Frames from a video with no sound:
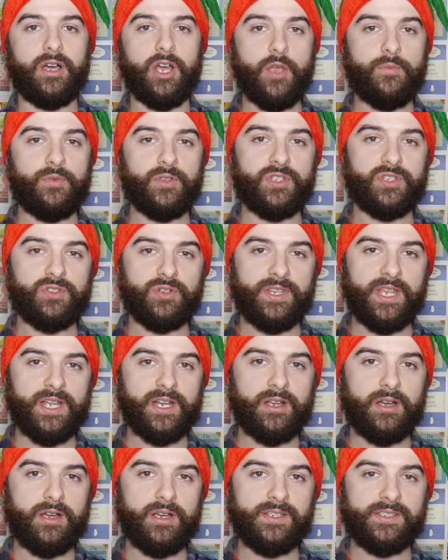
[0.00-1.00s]
I hope you enjoyed
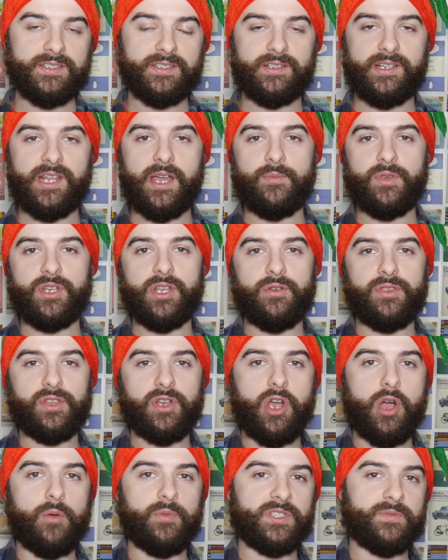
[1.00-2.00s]
that, guys. Let me know in
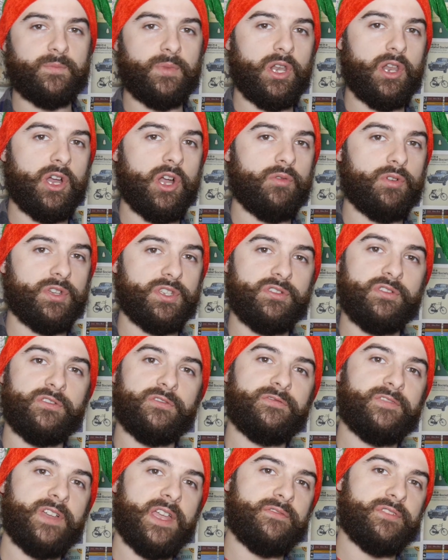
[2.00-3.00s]
the comments below what
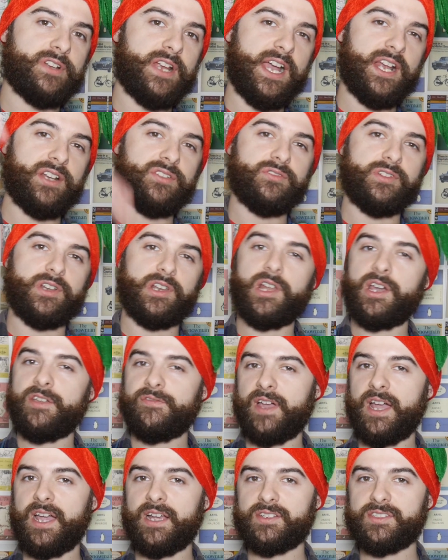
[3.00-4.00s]
your favourite Android
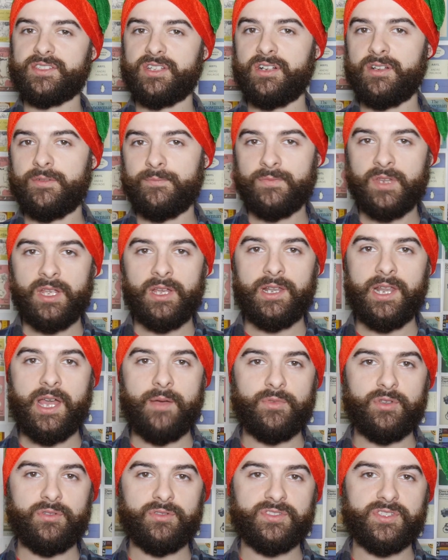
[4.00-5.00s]
life hacks are.
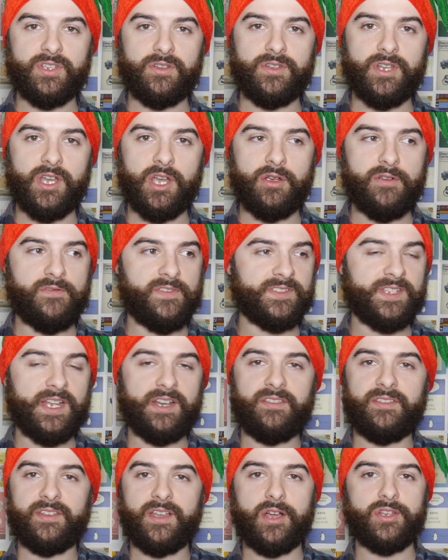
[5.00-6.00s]
Let me also know if there's
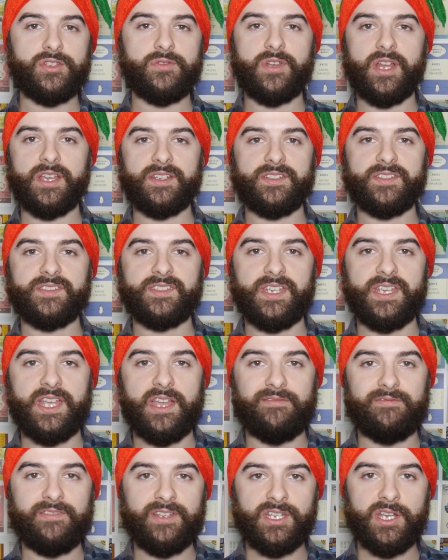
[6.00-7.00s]
anything else you'd like to
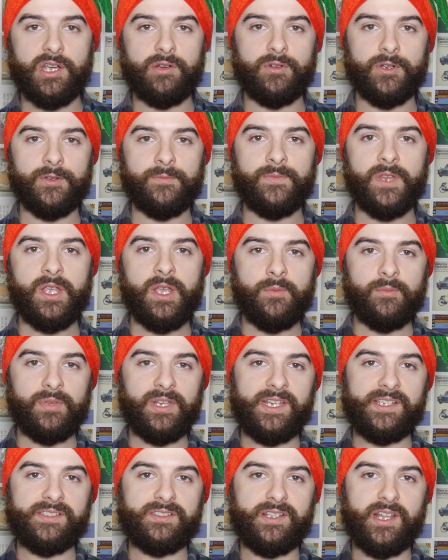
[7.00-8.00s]
see a video on.
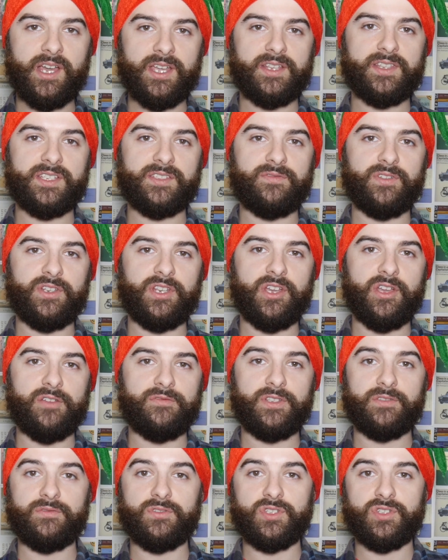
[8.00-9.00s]
Please like this video
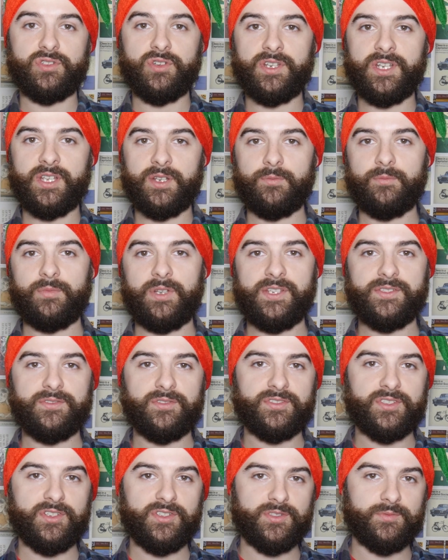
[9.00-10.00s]
if you've enjoyed it. Please
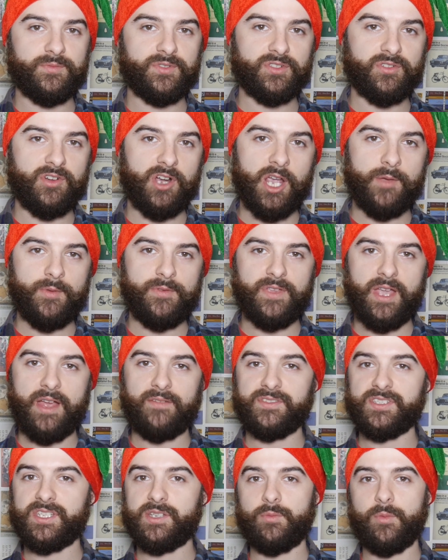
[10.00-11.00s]
also subscribe if you
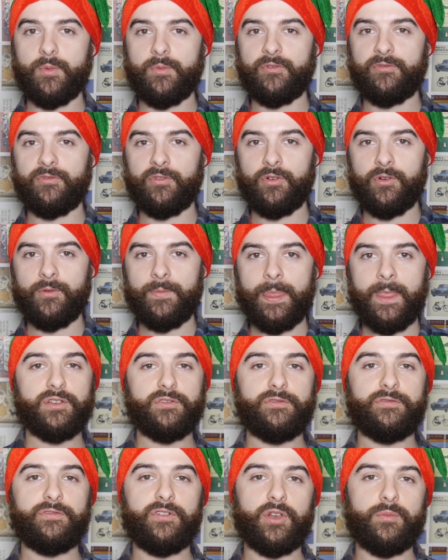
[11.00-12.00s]
haven't seen me before. You
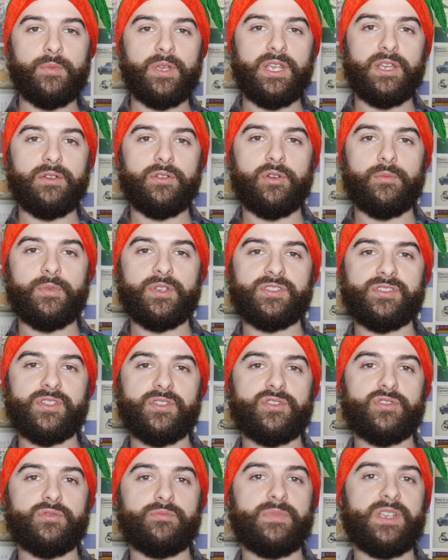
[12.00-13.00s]
can follow me on all my
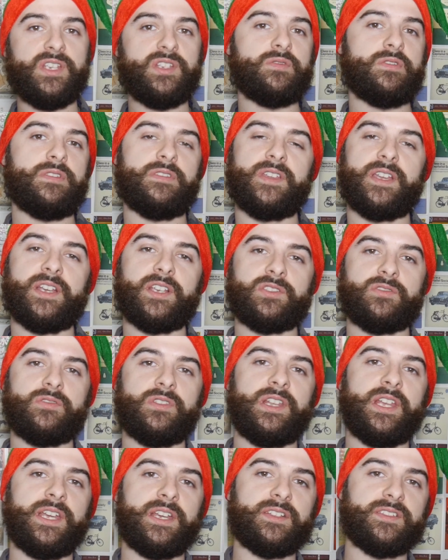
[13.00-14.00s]
social media things with
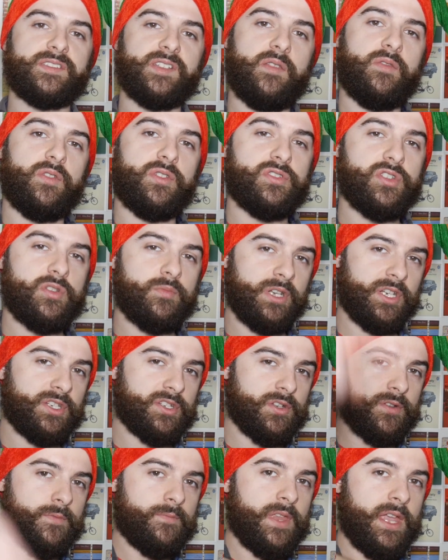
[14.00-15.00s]
the links in the
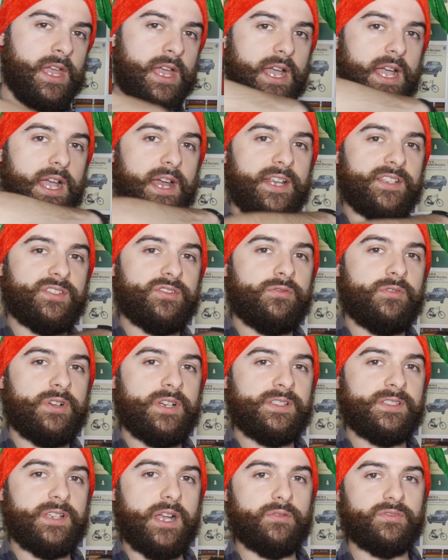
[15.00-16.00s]
doobly-doo. And as
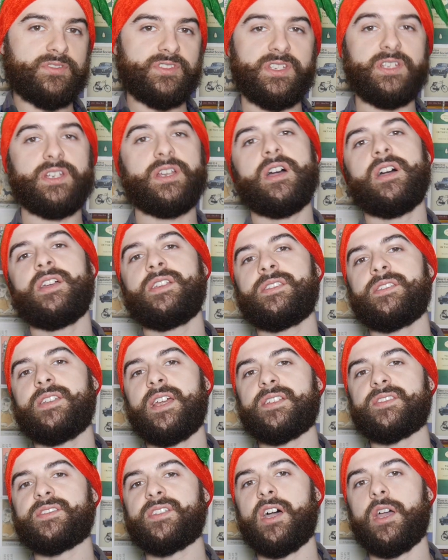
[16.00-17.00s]
always, I'll see you guys
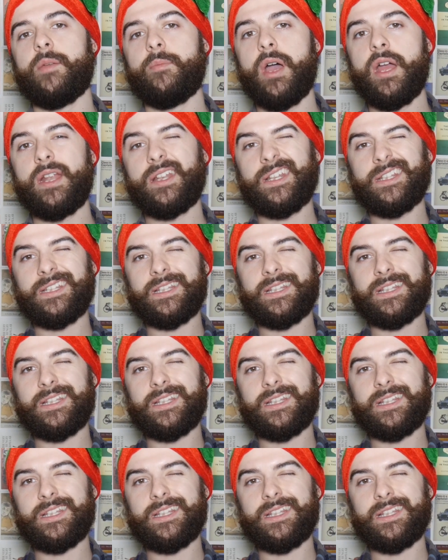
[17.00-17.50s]
next time.